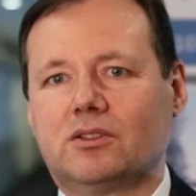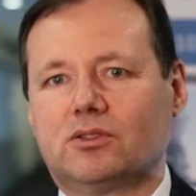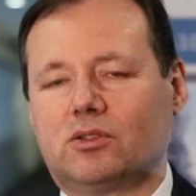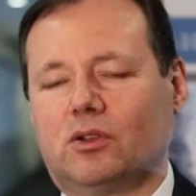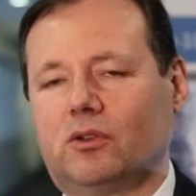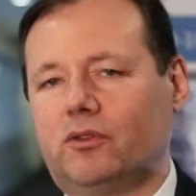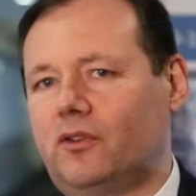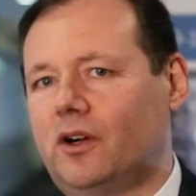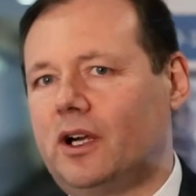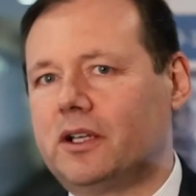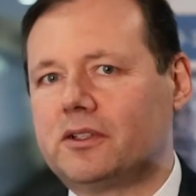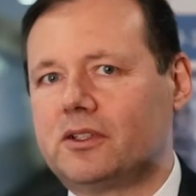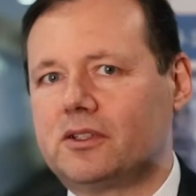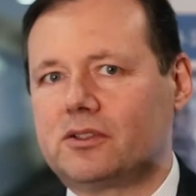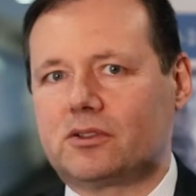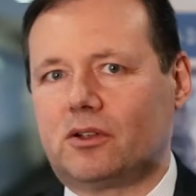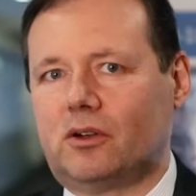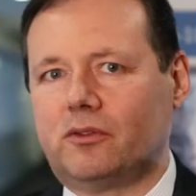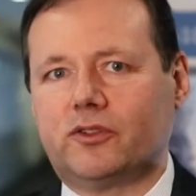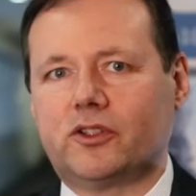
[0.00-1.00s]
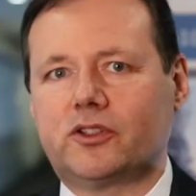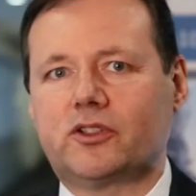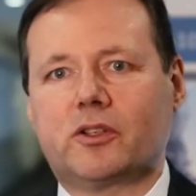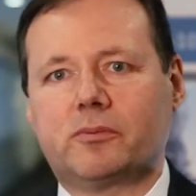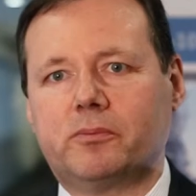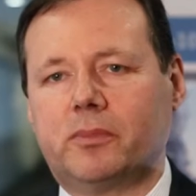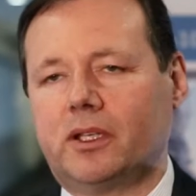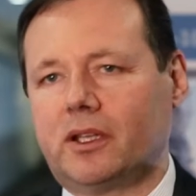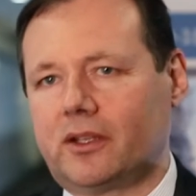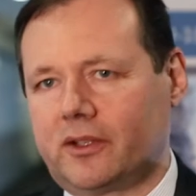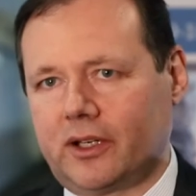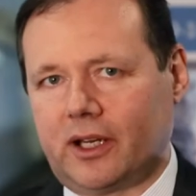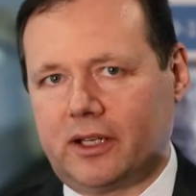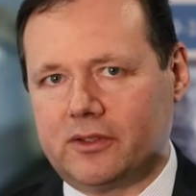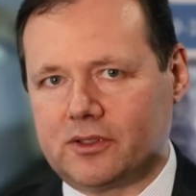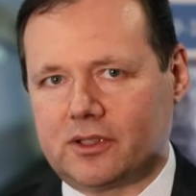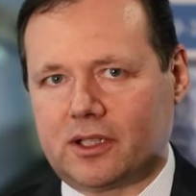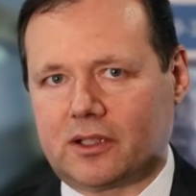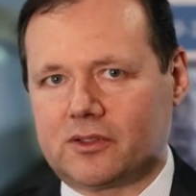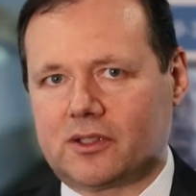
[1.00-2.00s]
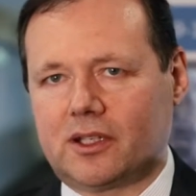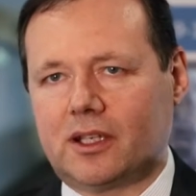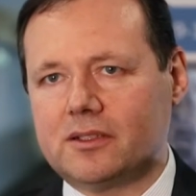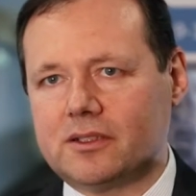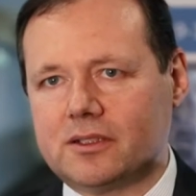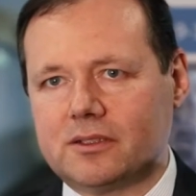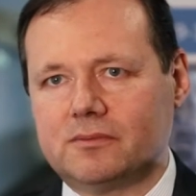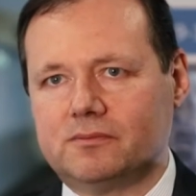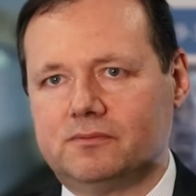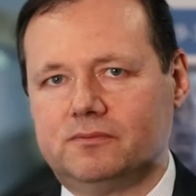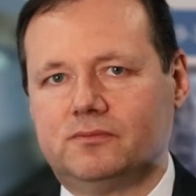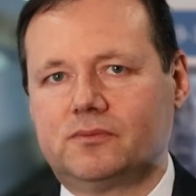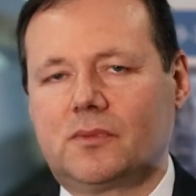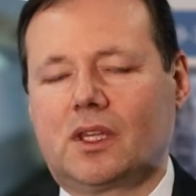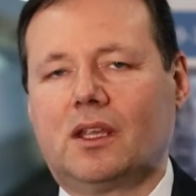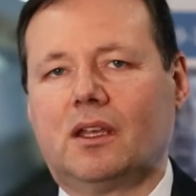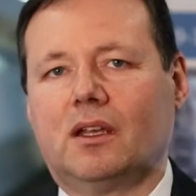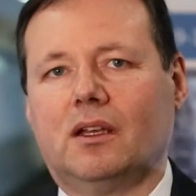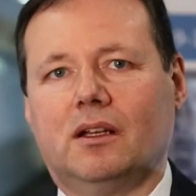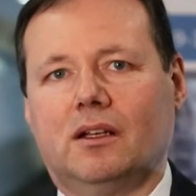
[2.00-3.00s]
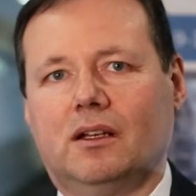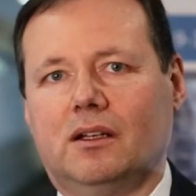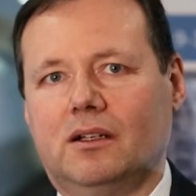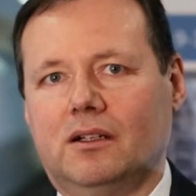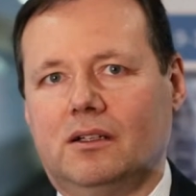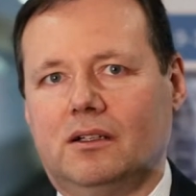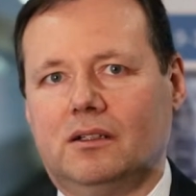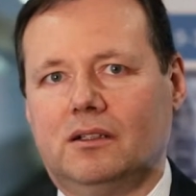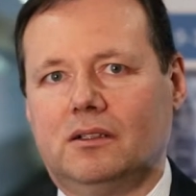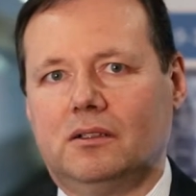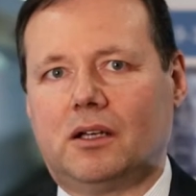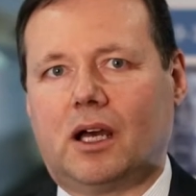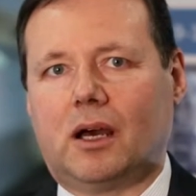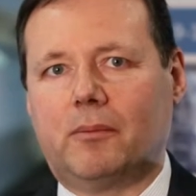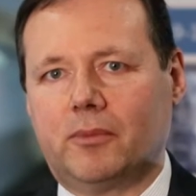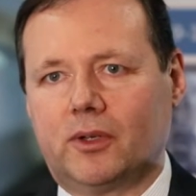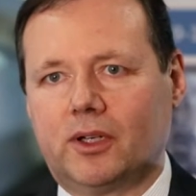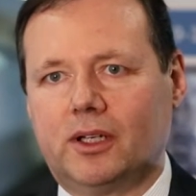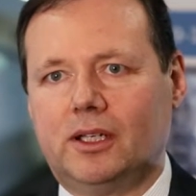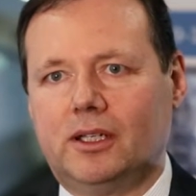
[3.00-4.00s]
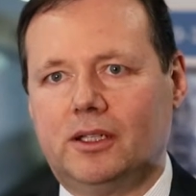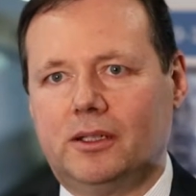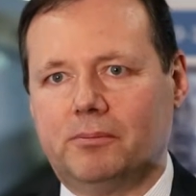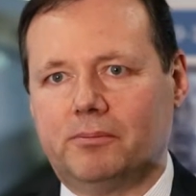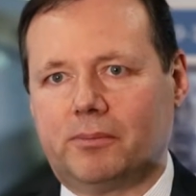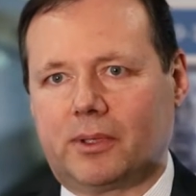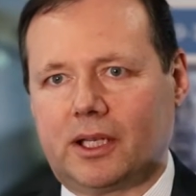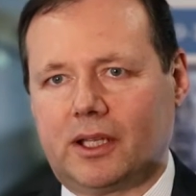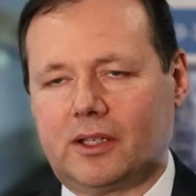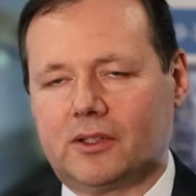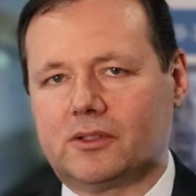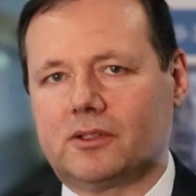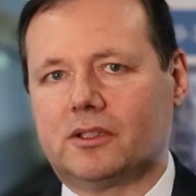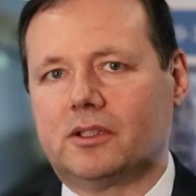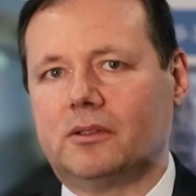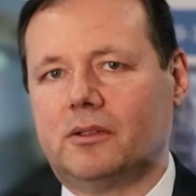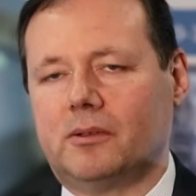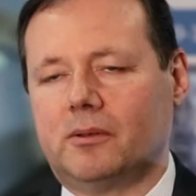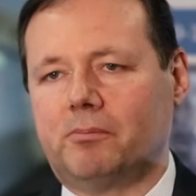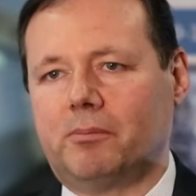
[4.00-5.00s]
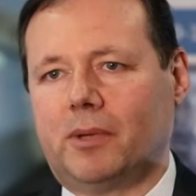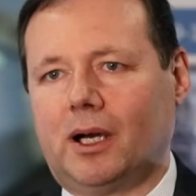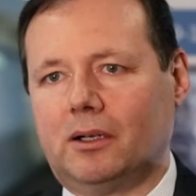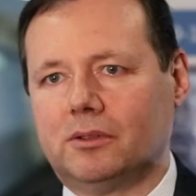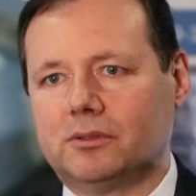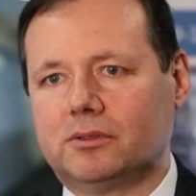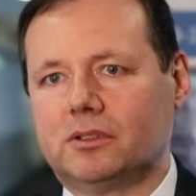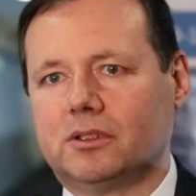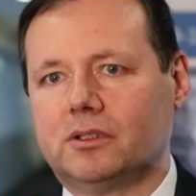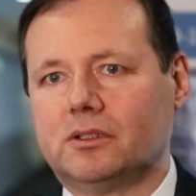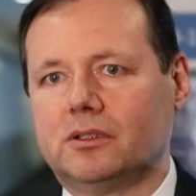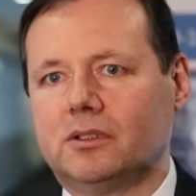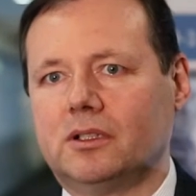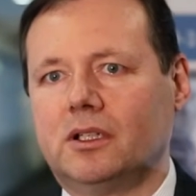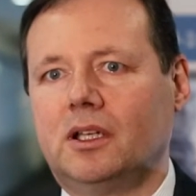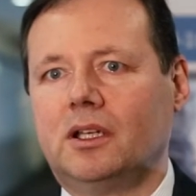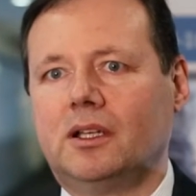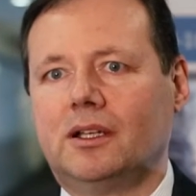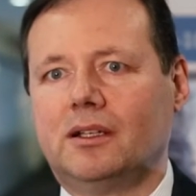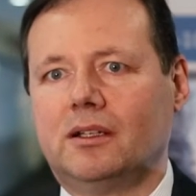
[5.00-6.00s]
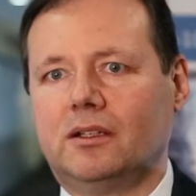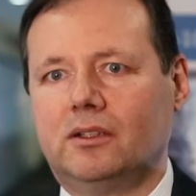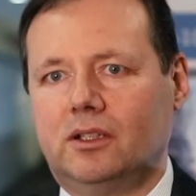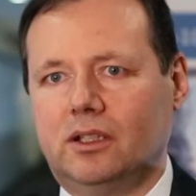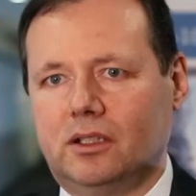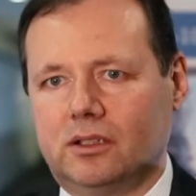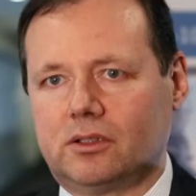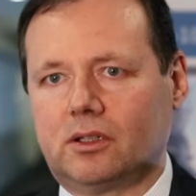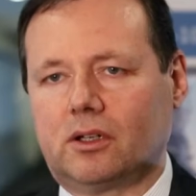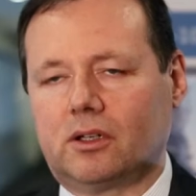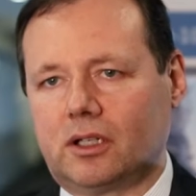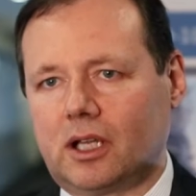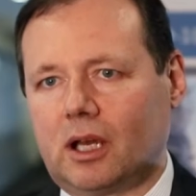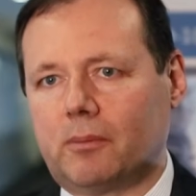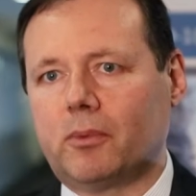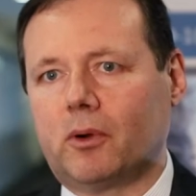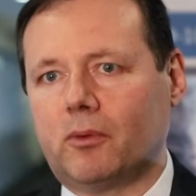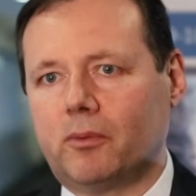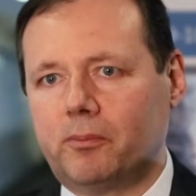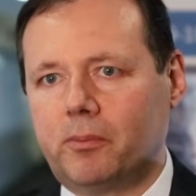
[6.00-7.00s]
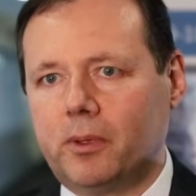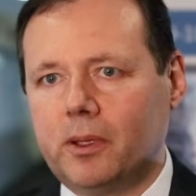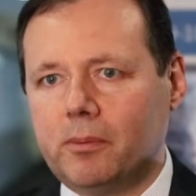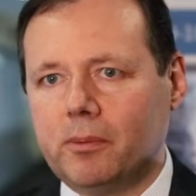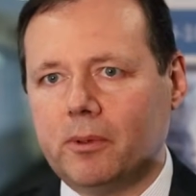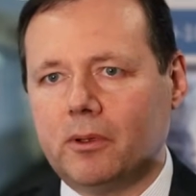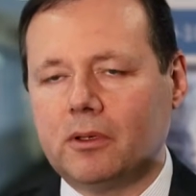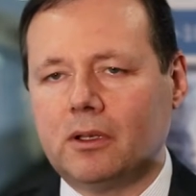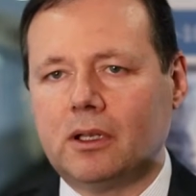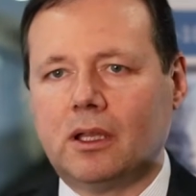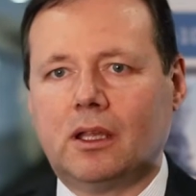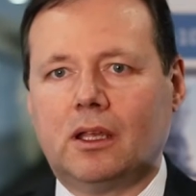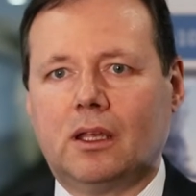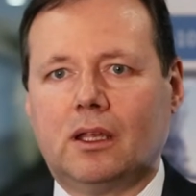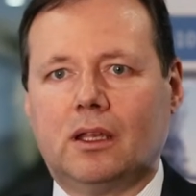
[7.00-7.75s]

So far, this conference has been a great success. Uh, I'm really impressed about uh, the turn-up of people,